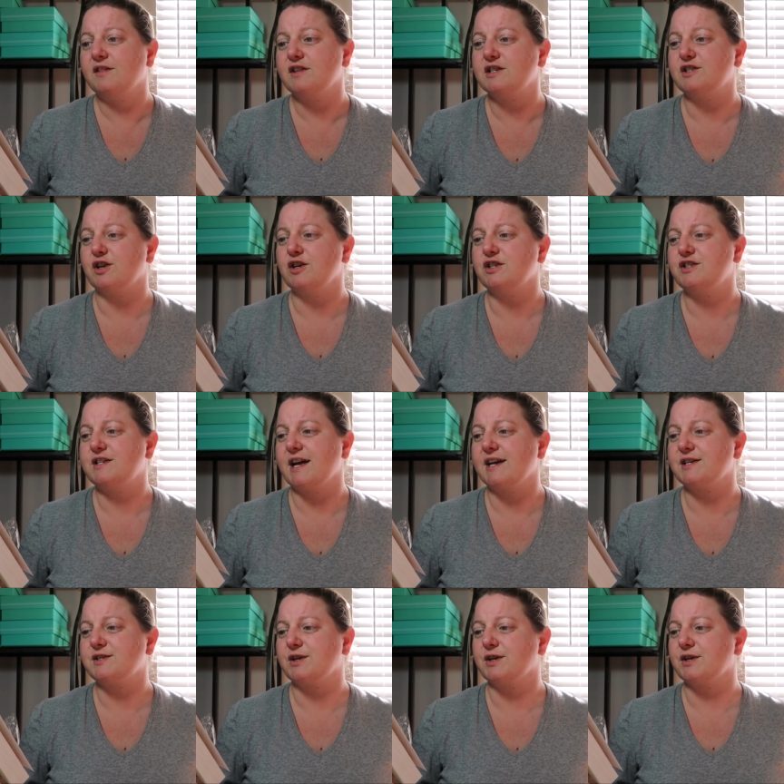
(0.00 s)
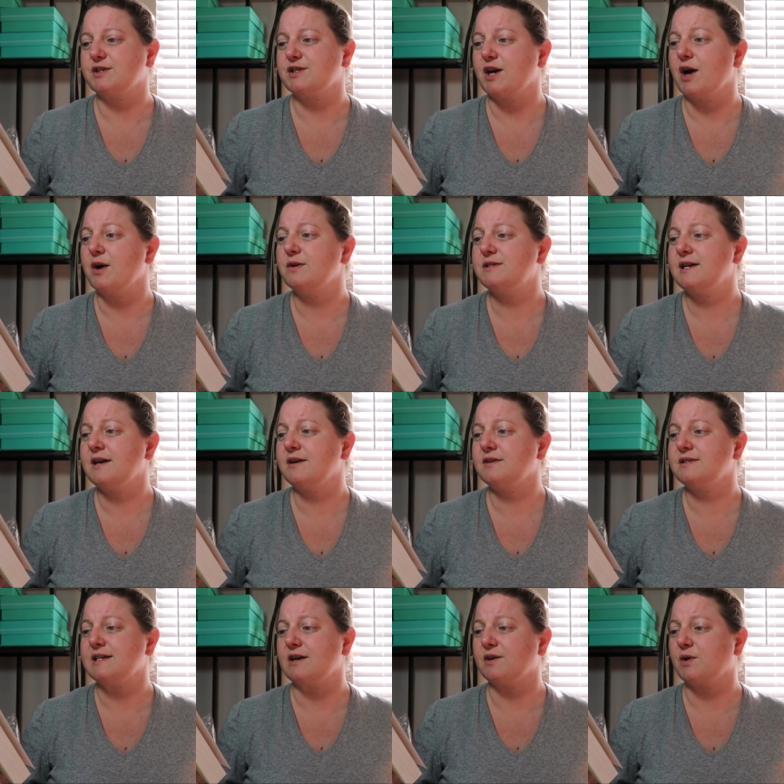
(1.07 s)
The search takes her to
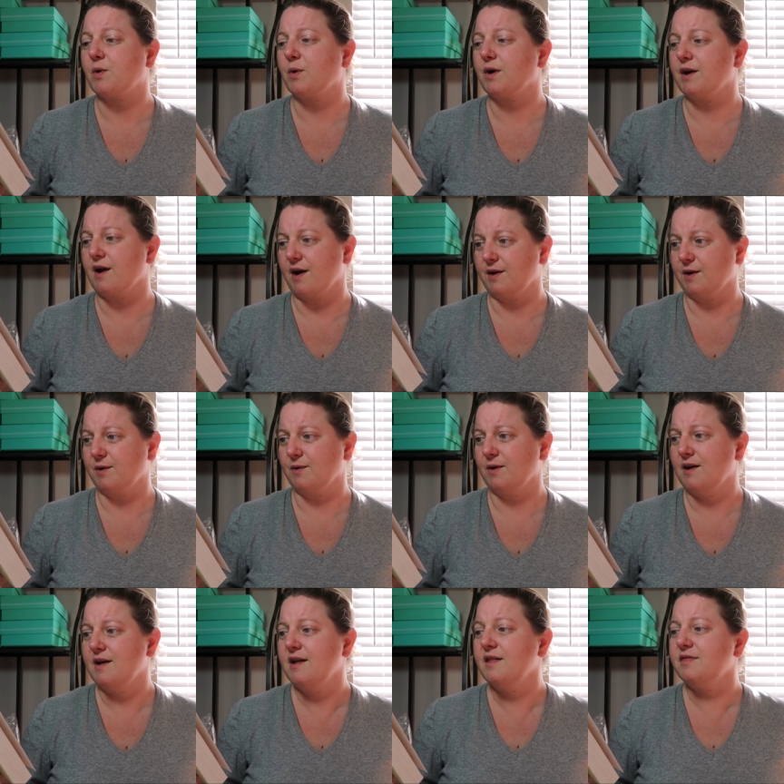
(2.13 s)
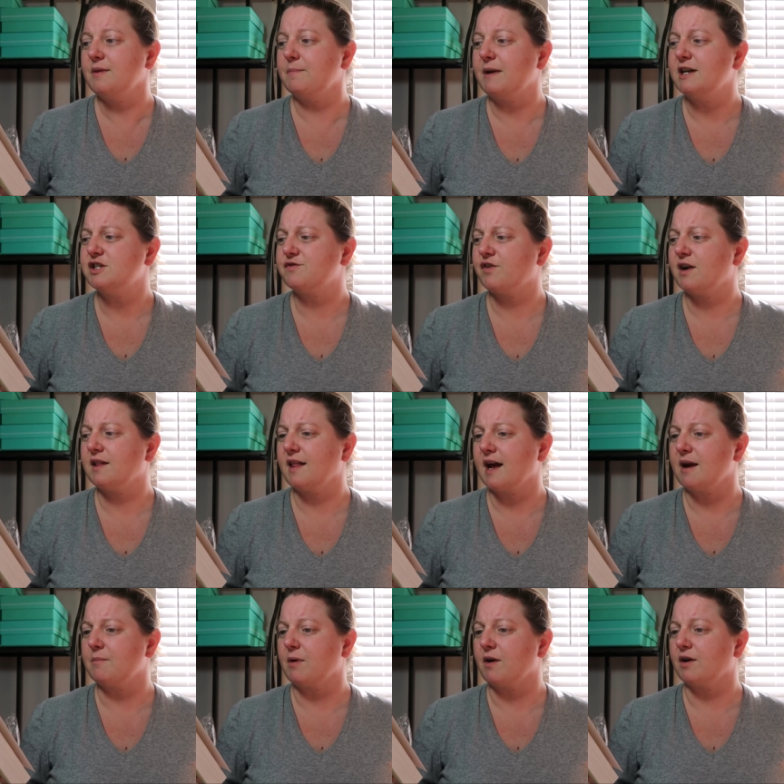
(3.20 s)
Hotel del Coronado, the beachfront
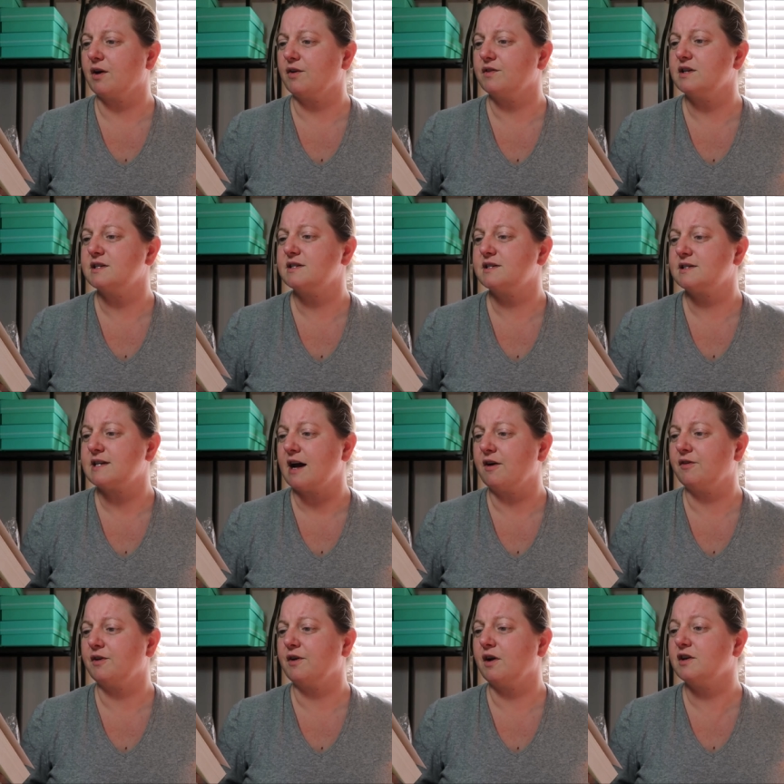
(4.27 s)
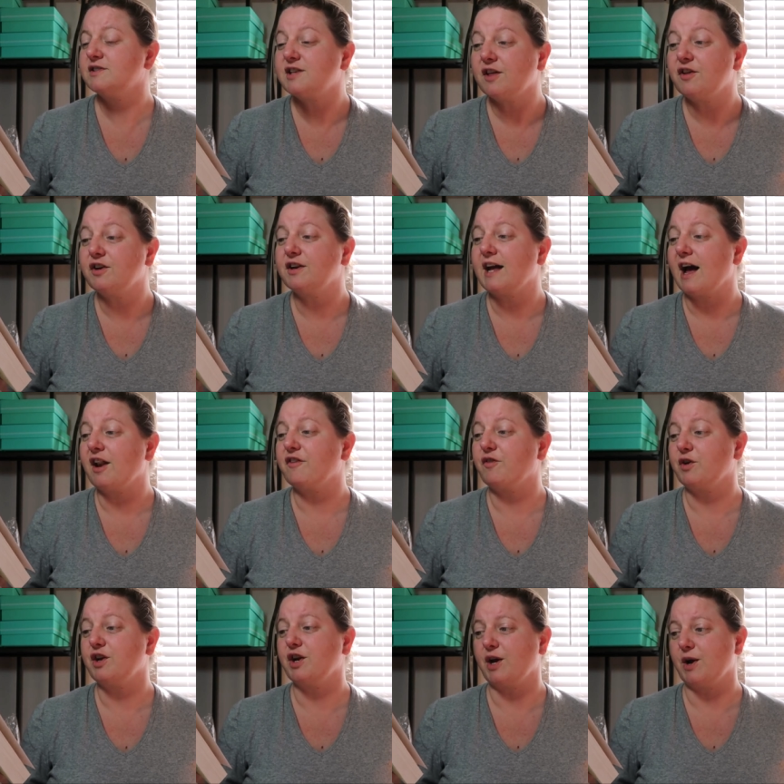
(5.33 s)
landmark on the southern
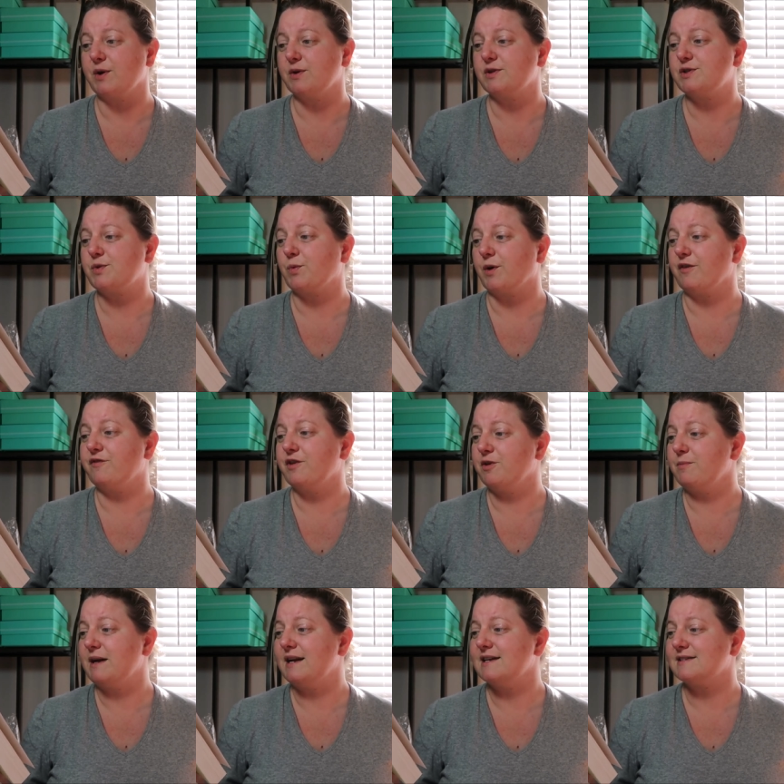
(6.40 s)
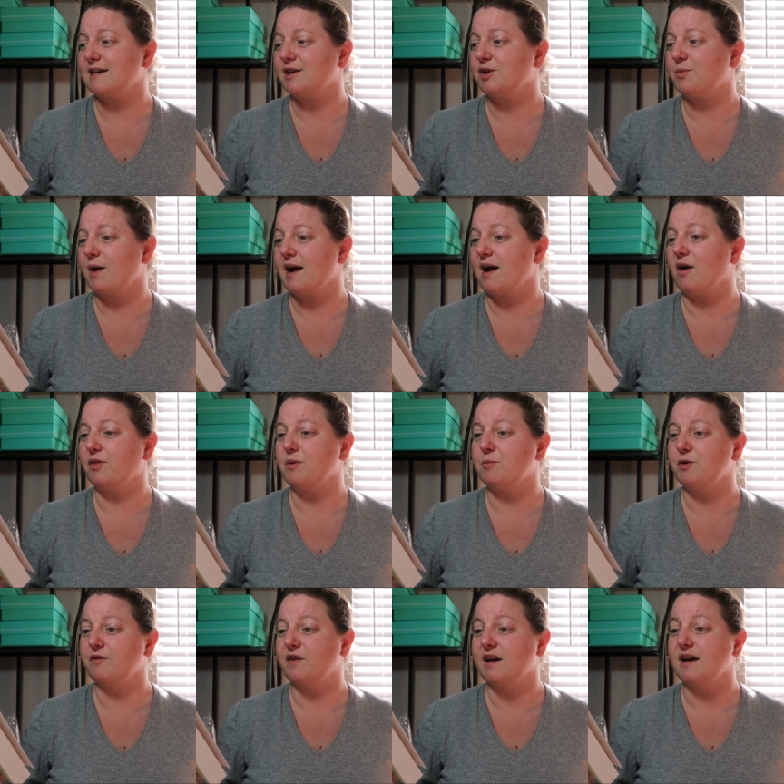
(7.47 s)
California coast where filming is underway on the
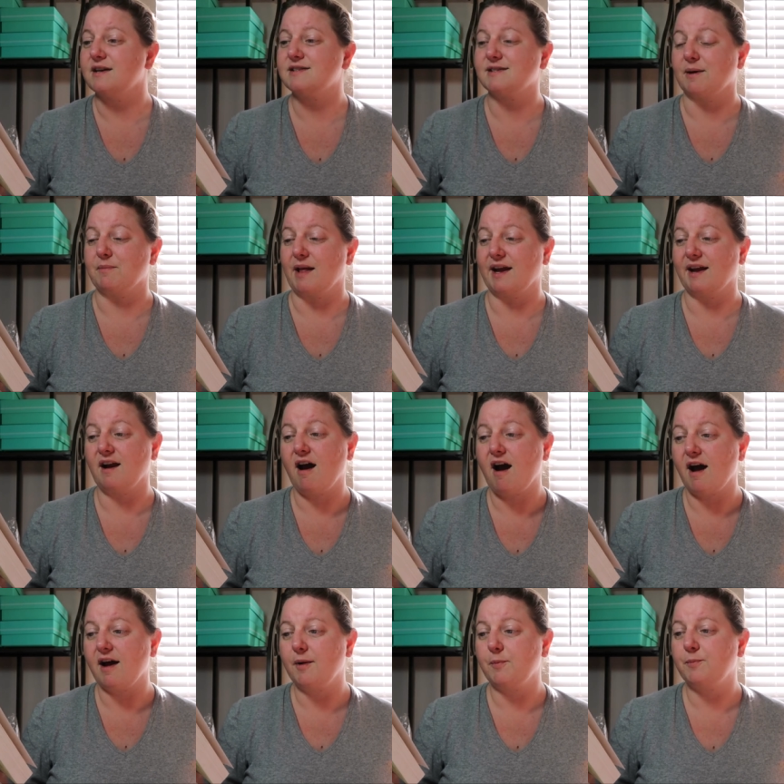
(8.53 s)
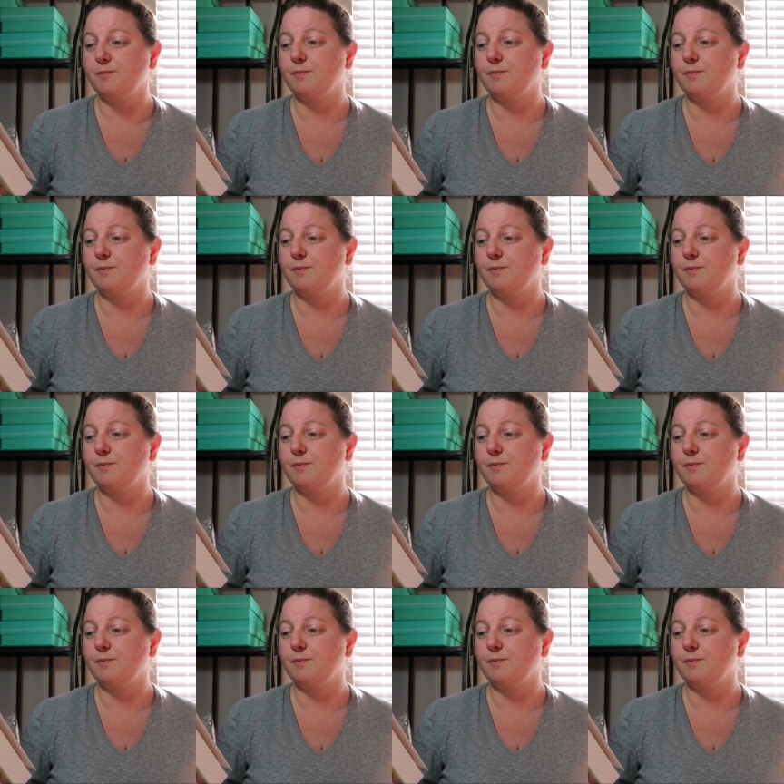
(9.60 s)
movie Some Like It Hot.